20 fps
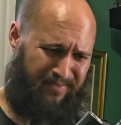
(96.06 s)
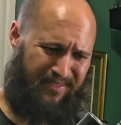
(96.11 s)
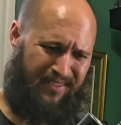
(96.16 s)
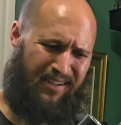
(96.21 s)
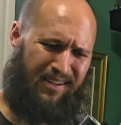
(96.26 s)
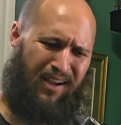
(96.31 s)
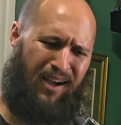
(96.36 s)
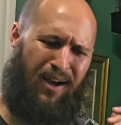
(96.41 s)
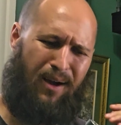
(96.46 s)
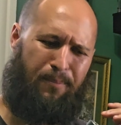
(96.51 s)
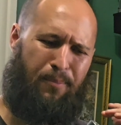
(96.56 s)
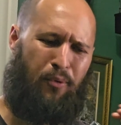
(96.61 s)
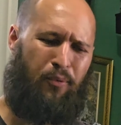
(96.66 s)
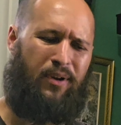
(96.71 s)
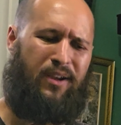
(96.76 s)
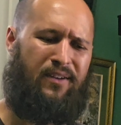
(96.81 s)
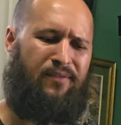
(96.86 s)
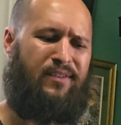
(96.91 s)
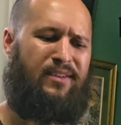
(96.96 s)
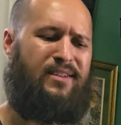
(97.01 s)
But we
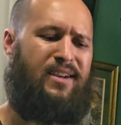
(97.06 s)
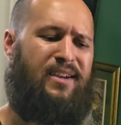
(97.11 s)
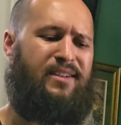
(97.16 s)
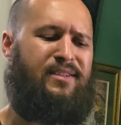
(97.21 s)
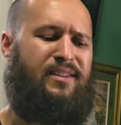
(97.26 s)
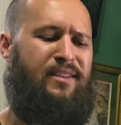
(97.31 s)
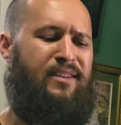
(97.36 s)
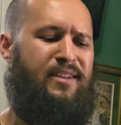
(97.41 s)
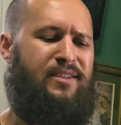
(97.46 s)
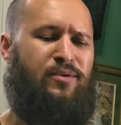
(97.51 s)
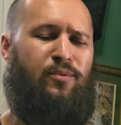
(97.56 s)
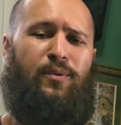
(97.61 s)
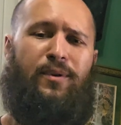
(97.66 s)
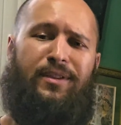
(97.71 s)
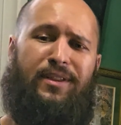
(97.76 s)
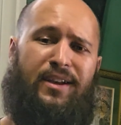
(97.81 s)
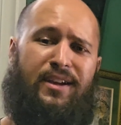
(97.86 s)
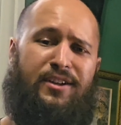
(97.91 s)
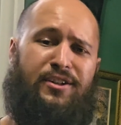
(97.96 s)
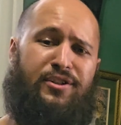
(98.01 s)
even tested this with
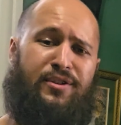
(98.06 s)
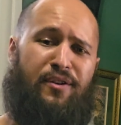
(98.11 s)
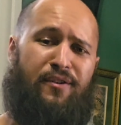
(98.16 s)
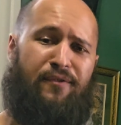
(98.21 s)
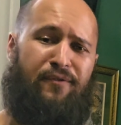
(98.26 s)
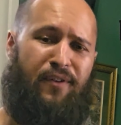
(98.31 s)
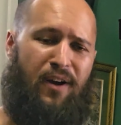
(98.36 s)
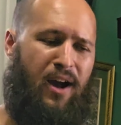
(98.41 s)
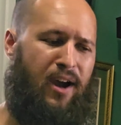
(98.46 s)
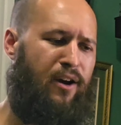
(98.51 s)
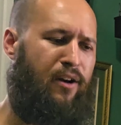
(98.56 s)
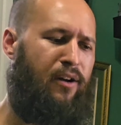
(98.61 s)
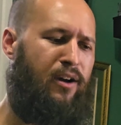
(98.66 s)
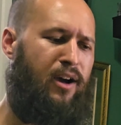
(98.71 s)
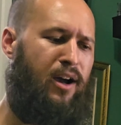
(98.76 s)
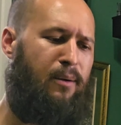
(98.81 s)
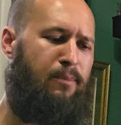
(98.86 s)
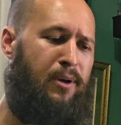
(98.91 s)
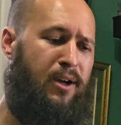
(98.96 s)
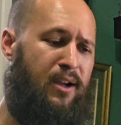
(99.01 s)
a Surefire
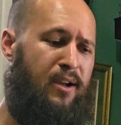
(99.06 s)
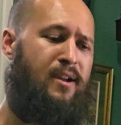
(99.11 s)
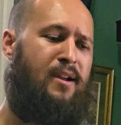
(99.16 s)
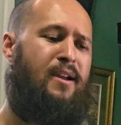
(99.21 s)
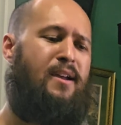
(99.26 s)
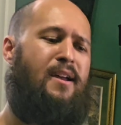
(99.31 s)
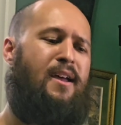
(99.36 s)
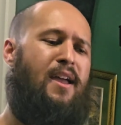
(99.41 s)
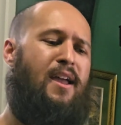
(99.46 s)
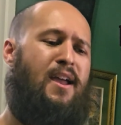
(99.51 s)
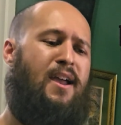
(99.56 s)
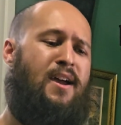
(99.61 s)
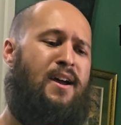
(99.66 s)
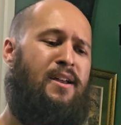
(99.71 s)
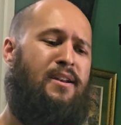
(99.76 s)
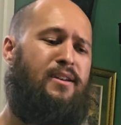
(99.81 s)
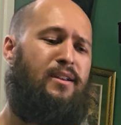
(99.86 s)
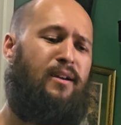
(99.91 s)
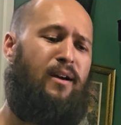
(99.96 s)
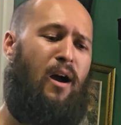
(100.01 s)
hub.
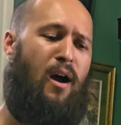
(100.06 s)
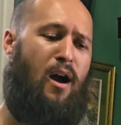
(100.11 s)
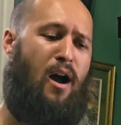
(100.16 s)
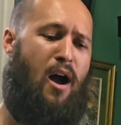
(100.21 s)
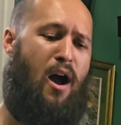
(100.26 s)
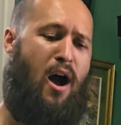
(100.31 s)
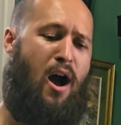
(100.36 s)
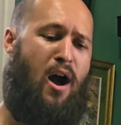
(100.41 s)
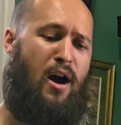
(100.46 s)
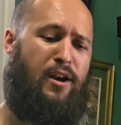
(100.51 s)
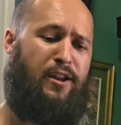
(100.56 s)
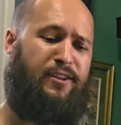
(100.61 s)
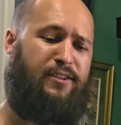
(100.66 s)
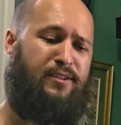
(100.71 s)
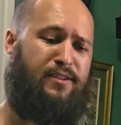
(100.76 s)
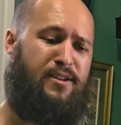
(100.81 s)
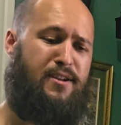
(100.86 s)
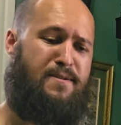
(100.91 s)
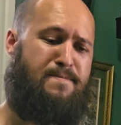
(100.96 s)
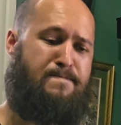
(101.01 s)
And
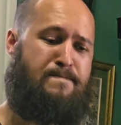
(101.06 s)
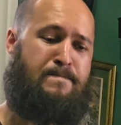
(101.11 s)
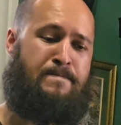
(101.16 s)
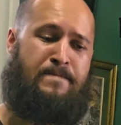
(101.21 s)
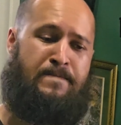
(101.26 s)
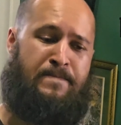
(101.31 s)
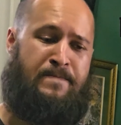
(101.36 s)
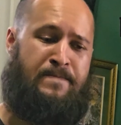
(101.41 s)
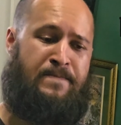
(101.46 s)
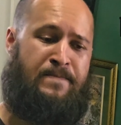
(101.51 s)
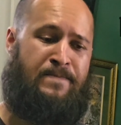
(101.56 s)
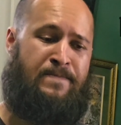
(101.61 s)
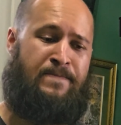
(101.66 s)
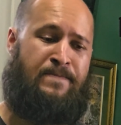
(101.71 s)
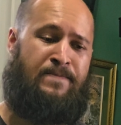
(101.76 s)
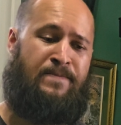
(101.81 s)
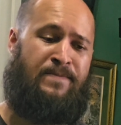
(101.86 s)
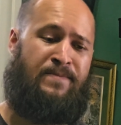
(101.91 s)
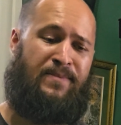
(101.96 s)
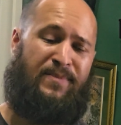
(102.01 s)
honestly,
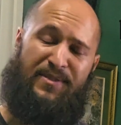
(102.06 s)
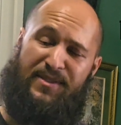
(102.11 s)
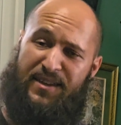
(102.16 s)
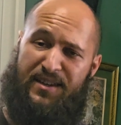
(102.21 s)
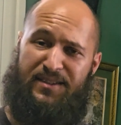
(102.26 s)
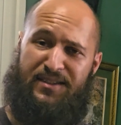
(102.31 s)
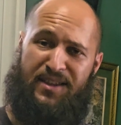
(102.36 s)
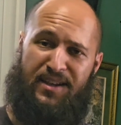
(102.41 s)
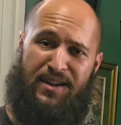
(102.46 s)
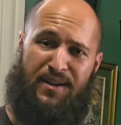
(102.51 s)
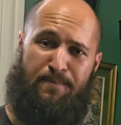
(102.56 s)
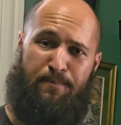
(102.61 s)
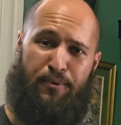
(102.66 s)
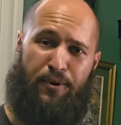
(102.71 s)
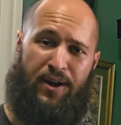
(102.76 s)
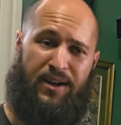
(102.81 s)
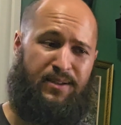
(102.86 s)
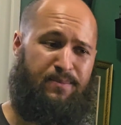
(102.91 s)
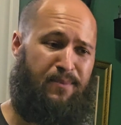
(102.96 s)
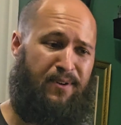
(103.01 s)
this thing
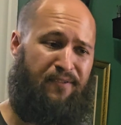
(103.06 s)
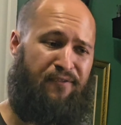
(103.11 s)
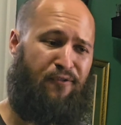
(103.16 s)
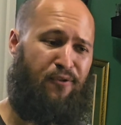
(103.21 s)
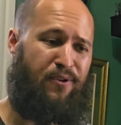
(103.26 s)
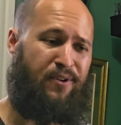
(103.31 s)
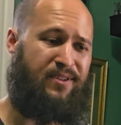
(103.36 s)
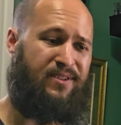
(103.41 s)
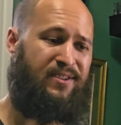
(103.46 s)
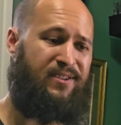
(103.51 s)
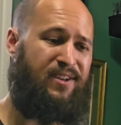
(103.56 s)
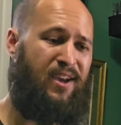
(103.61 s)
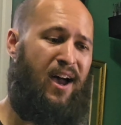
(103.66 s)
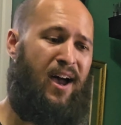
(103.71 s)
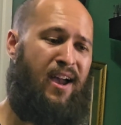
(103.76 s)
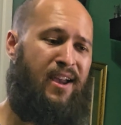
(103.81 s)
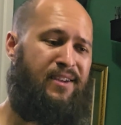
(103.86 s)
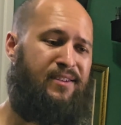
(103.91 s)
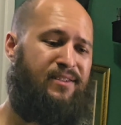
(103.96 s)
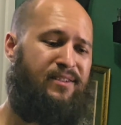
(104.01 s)
impressed me for its
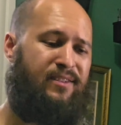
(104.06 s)
size.